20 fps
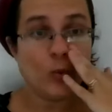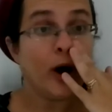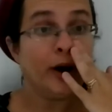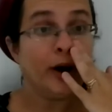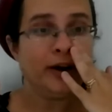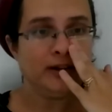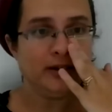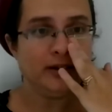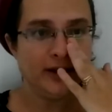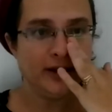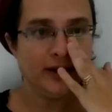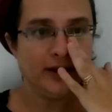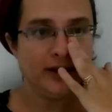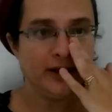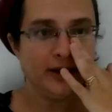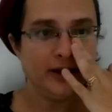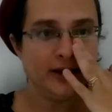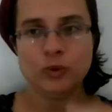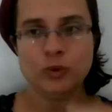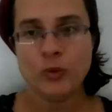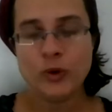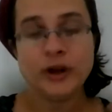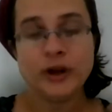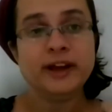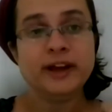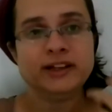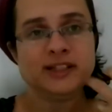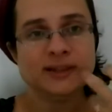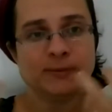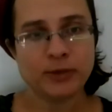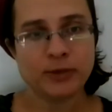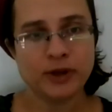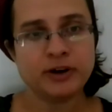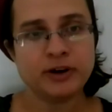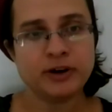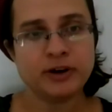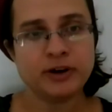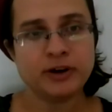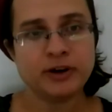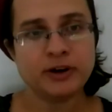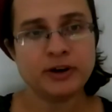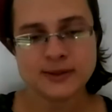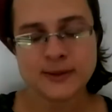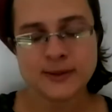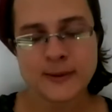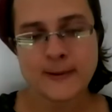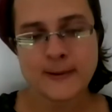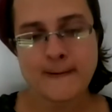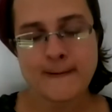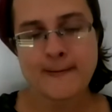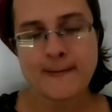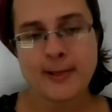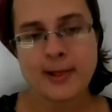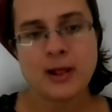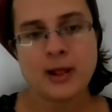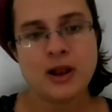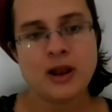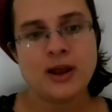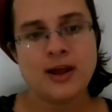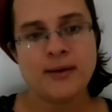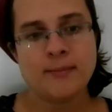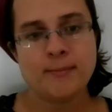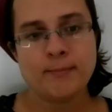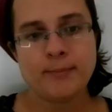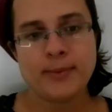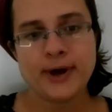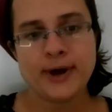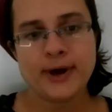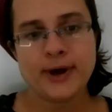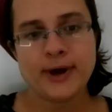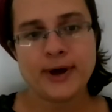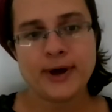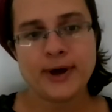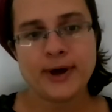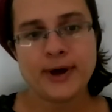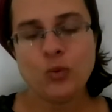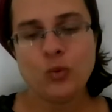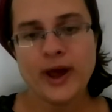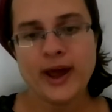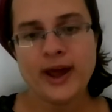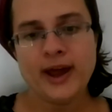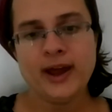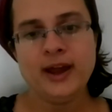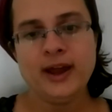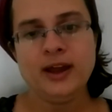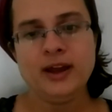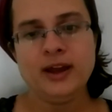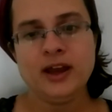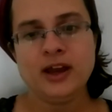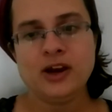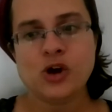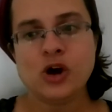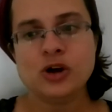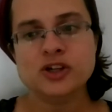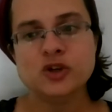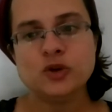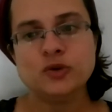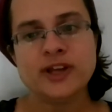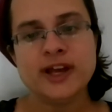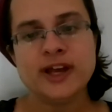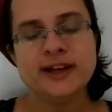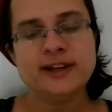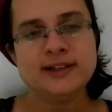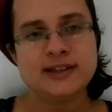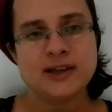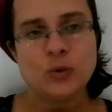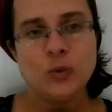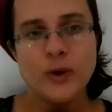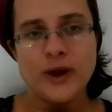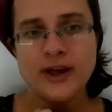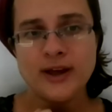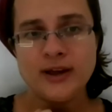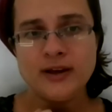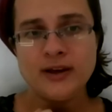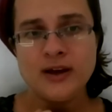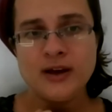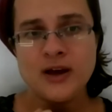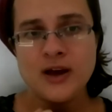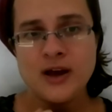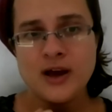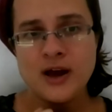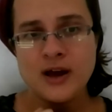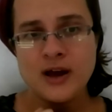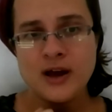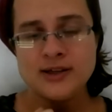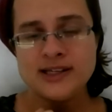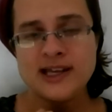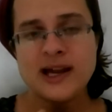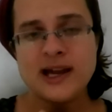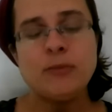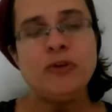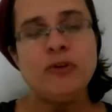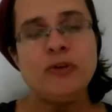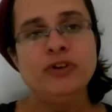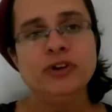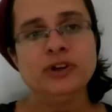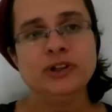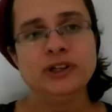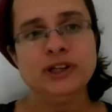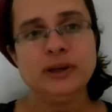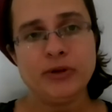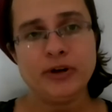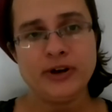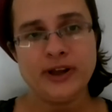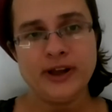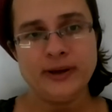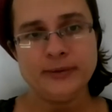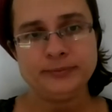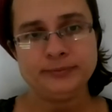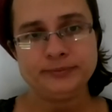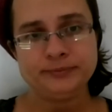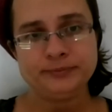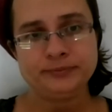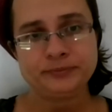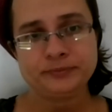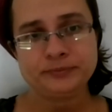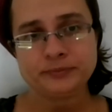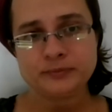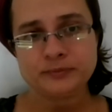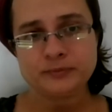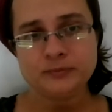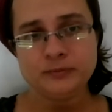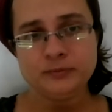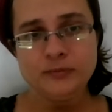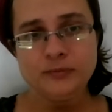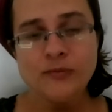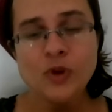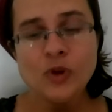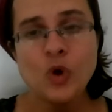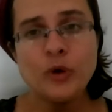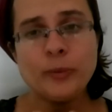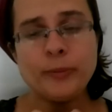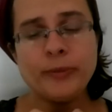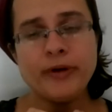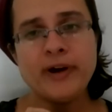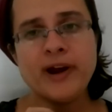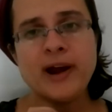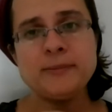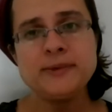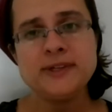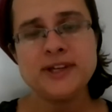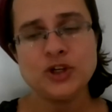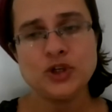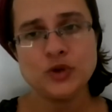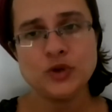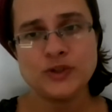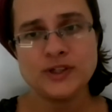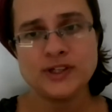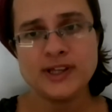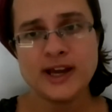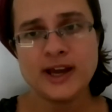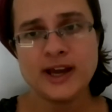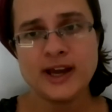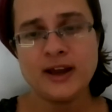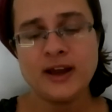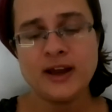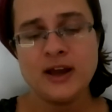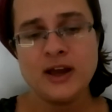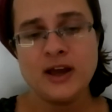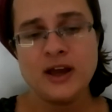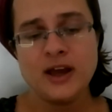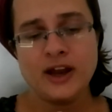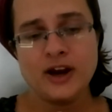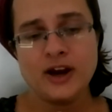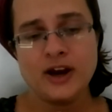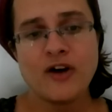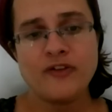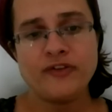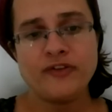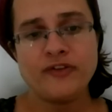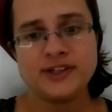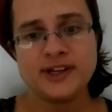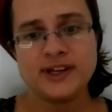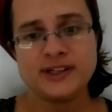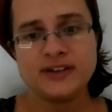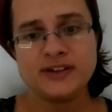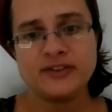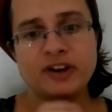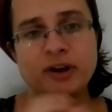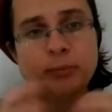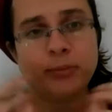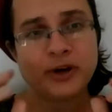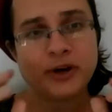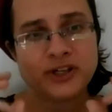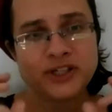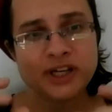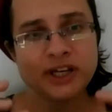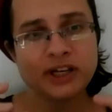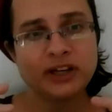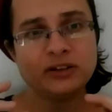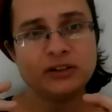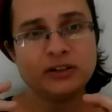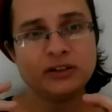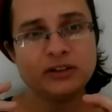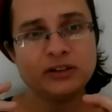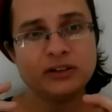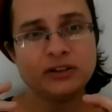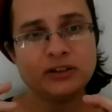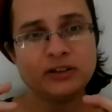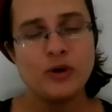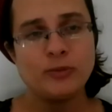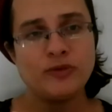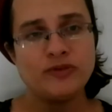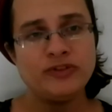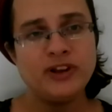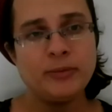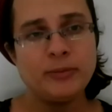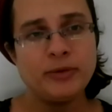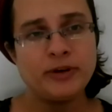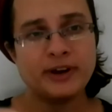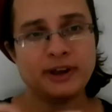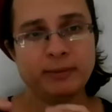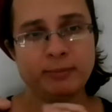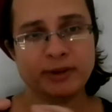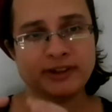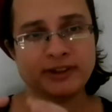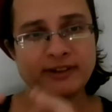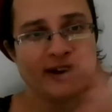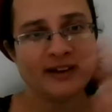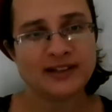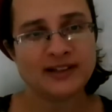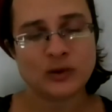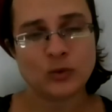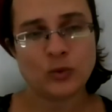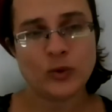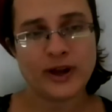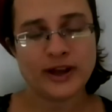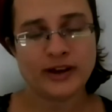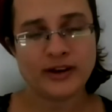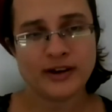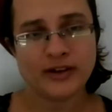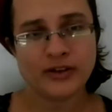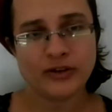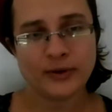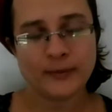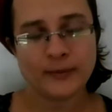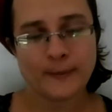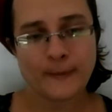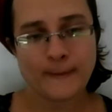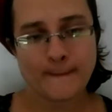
want to live and we want to experience. But in a way, it also takes away some of our liberty. Or perhaps I should say, it offers us a very particular form of liberty, but takes away another.